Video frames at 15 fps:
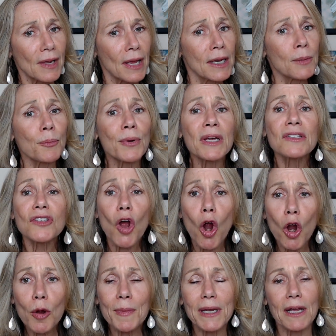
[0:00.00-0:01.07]
And it brings
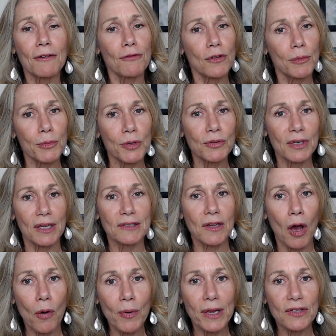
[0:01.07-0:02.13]
harmony, a full moon does
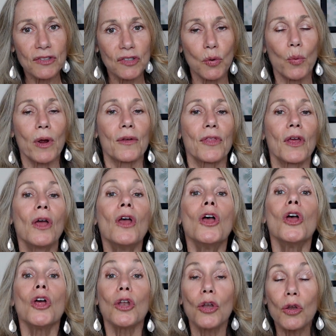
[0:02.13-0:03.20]
always, to where the
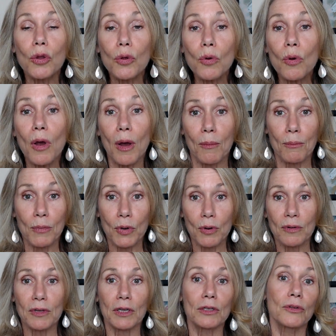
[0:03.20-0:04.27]
new
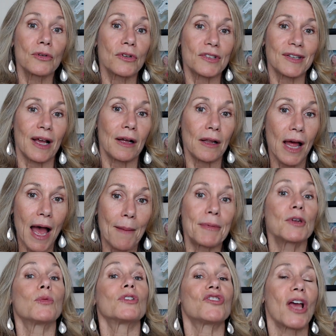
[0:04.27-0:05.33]
moon, the lunar cycle
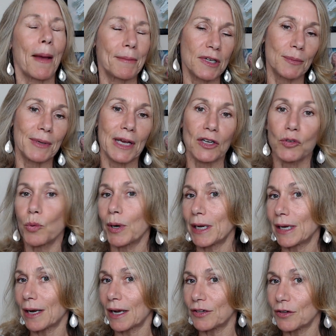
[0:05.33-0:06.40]
happened, which happened to be at
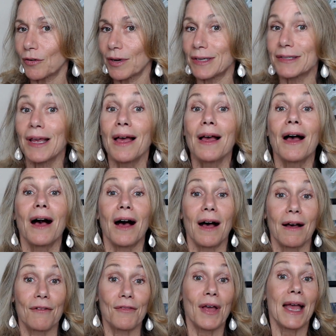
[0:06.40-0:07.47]
29 degrees
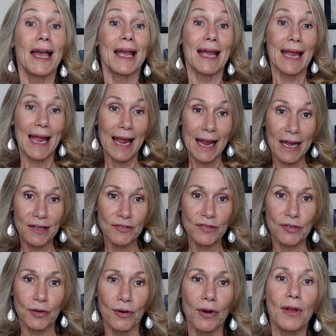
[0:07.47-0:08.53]
of
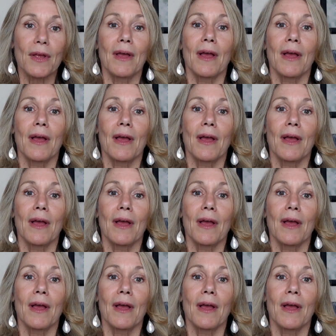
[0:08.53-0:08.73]
Cancer,